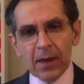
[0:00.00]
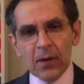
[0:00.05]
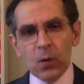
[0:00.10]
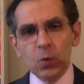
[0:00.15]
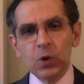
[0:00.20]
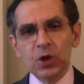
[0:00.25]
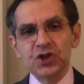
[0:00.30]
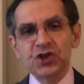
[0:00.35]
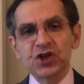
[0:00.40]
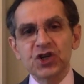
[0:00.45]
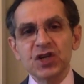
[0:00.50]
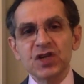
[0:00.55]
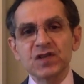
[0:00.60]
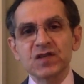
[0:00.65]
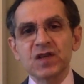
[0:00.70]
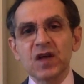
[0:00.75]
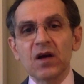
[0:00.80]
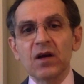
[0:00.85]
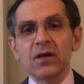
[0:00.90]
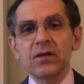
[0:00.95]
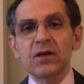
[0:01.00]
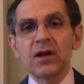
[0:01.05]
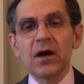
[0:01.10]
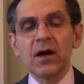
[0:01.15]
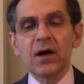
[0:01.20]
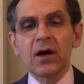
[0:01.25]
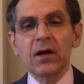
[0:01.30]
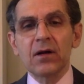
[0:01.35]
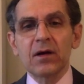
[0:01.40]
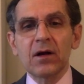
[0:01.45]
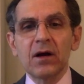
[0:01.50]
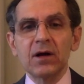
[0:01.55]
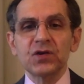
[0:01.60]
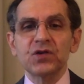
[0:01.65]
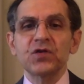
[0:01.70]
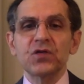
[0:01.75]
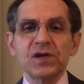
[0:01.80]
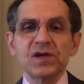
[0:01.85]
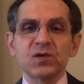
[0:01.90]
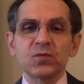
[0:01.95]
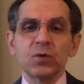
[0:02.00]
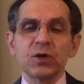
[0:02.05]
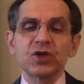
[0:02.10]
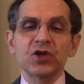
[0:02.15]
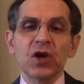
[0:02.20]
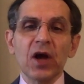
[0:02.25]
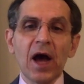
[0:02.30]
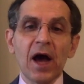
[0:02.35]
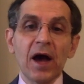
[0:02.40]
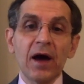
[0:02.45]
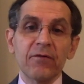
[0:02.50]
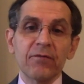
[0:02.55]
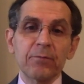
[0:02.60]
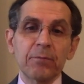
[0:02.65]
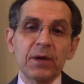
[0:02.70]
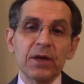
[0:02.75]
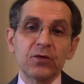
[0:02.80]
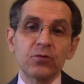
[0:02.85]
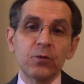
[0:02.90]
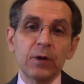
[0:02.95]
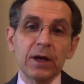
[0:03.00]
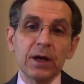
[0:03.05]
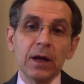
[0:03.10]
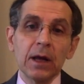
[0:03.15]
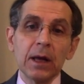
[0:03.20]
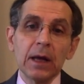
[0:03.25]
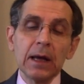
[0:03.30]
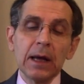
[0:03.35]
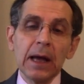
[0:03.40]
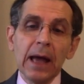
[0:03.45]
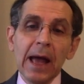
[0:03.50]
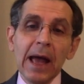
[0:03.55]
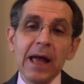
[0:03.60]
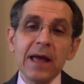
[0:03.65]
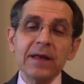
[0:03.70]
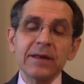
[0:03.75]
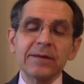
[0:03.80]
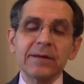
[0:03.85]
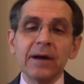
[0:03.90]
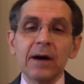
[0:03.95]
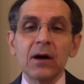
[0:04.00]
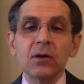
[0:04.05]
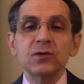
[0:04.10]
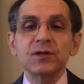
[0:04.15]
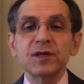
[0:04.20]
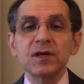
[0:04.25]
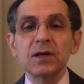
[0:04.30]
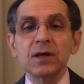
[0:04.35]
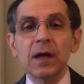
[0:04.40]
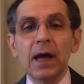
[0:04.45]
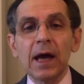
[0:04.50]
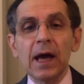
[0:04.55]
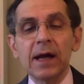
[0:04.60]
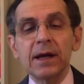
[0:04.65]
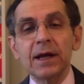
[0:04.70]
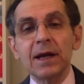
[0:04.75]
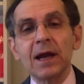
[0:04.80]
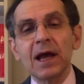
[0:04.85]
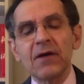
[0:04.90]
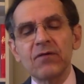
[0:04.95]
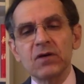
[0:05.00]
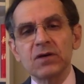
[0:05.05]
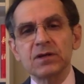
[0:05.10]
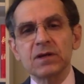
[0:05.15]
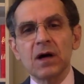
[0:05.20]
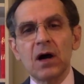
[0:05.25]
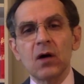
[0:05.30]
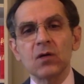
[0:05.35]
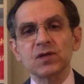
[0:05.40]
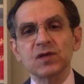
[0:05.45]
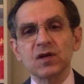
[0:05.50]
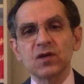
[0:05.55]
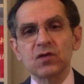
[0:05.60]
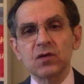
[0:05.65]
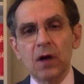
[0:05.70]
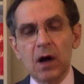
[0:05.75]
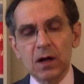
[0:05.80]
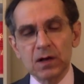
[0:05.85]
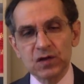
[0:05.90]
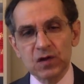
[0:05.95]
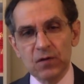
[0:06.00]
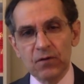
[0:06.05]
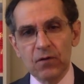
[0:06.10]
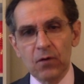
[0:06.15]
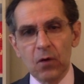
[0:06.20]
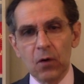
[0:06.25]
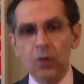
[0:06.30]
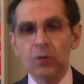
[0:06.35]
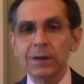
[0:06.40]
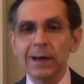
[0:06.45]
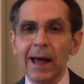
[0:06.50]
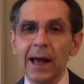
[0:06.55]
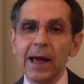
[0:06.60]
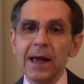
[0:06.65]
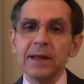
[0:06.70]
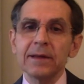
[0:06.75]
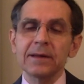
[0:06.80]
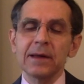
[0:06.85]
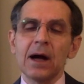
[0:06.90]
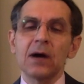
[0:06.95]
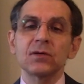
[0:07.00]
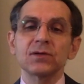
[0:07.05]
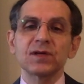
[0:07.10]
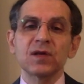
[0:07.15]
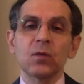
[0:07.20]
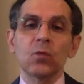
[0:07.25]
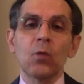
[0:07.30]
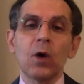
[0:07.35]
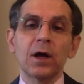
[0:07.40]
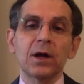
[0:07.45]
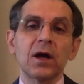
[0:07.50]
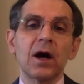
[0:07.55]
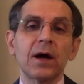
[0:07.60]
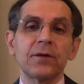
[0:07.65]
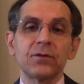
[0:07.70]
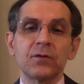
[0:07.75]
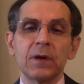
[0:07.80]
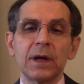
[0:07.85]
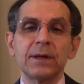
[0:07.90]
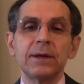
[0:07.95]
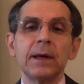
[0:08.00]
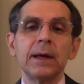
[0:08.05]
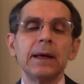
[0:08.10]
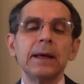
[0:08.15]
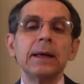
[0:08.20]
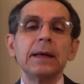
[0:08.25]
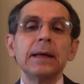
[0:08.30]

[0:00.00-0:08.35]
which is the, the countries which have between 8,000 and 11,000 tons of gold, 8,100